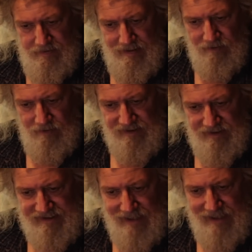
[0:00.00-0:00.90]
I will
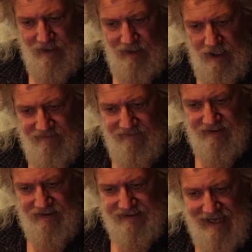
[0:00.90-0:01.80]
segue off to the
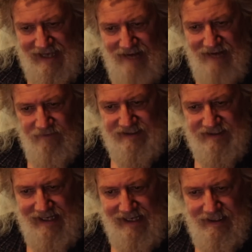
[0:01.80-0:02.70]
side for a
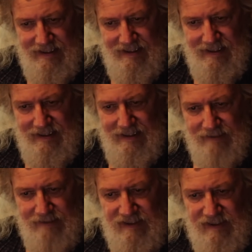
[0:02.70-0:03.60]
second,
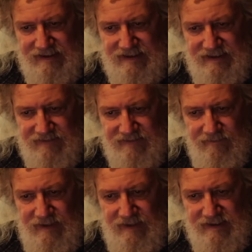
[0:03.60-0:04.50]
because this
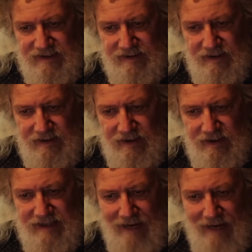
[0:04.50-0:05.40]
is going to
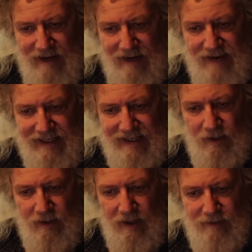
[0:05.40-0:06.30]
tie right back into
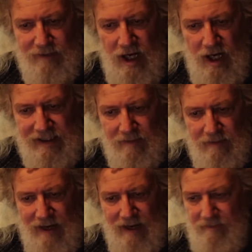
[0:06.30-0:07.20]
what I'm talking
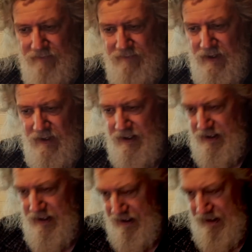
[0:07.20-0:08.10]
about,
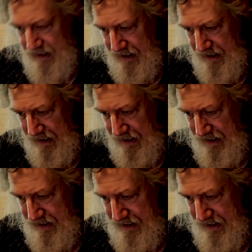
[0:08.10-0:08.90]
and